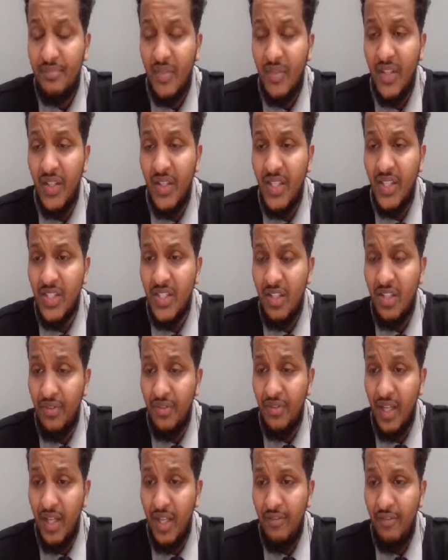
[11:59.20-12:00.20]
There's
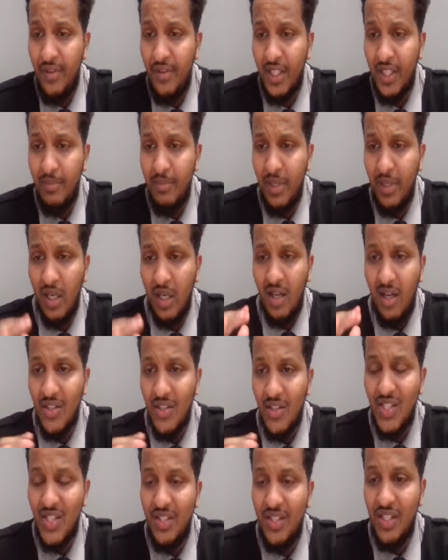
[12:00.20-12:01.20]
definitely going to be a lot of
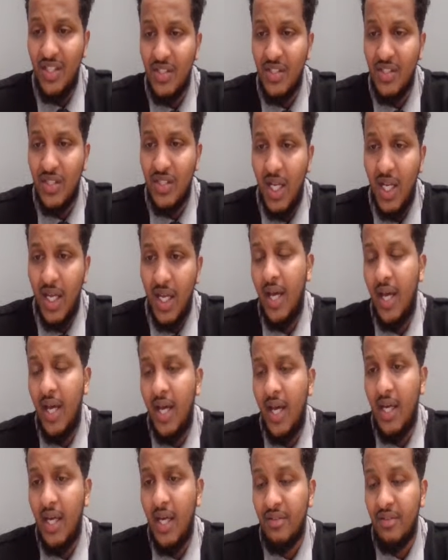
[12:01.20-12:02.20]
settings that
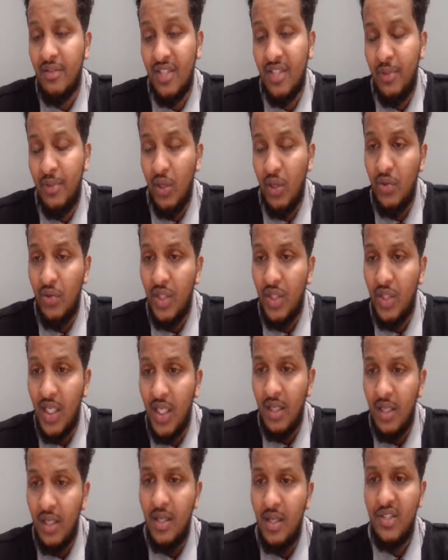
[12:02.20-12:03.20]
is going to be on
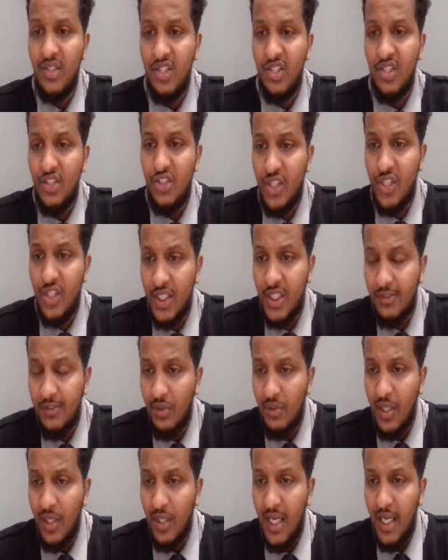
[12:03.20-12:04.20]
there. Just try to
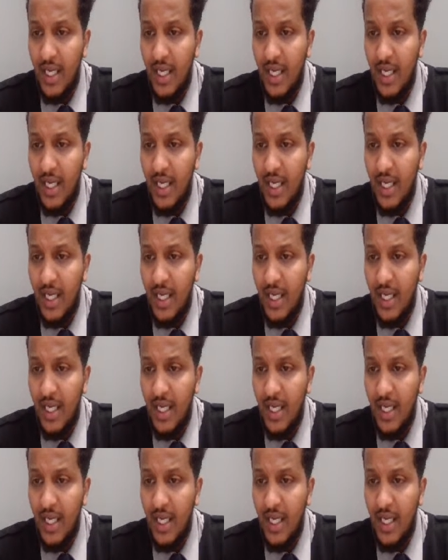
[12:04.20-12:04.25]
fill